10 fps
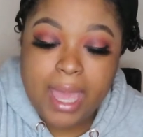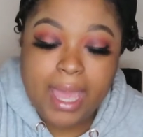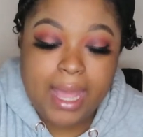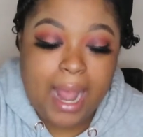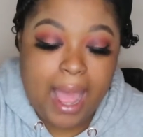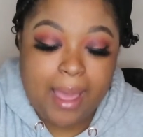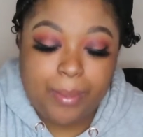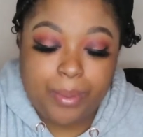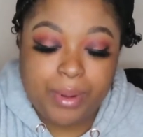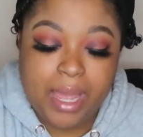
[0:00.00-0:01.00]
And I
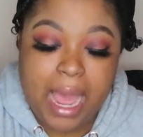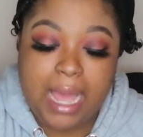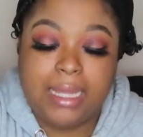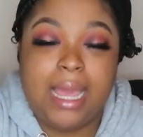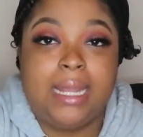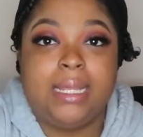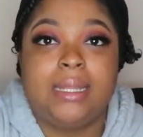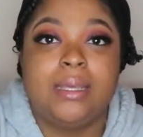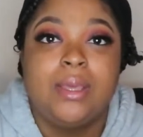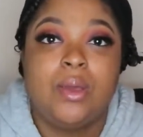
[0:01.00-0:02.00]

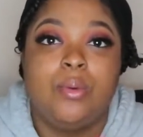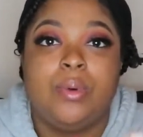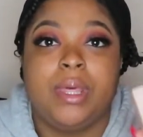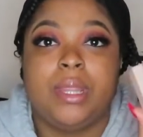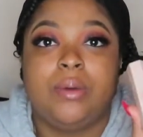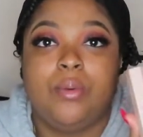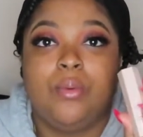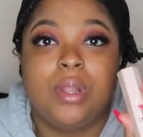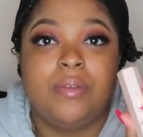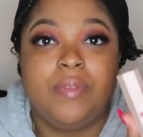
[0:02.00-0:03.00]
pre-highlighted with
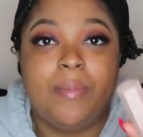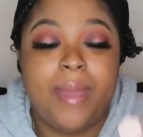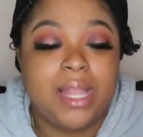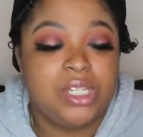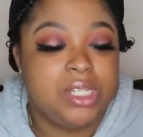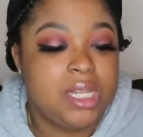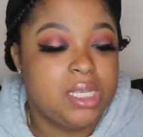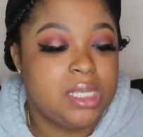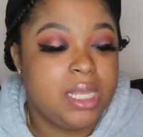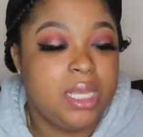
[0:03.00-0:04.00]
one of the
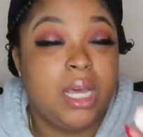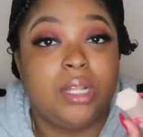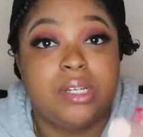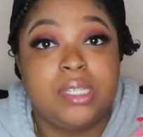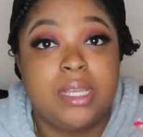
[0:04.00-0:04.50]
matchsticks in the color